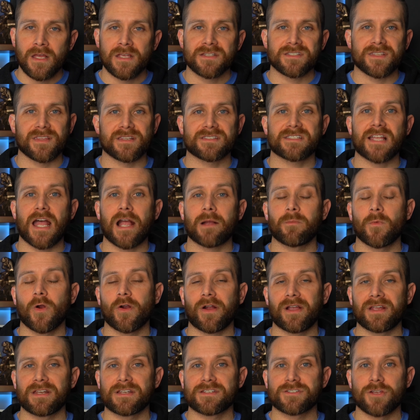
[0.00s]
So the stock
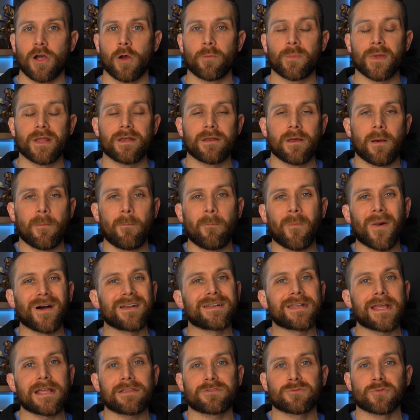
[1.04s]
market is open
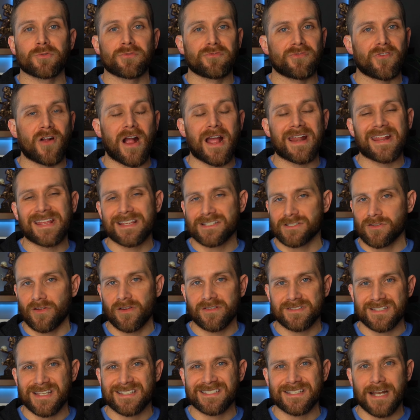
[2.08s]
Monday through Friday, as
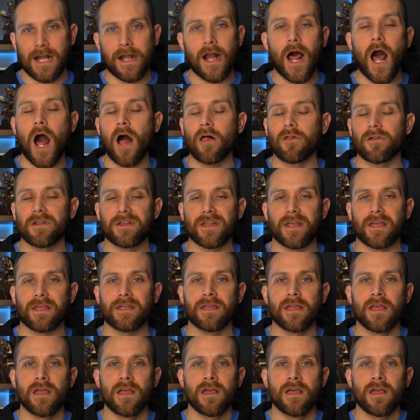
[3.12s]
long as it's not a holiday,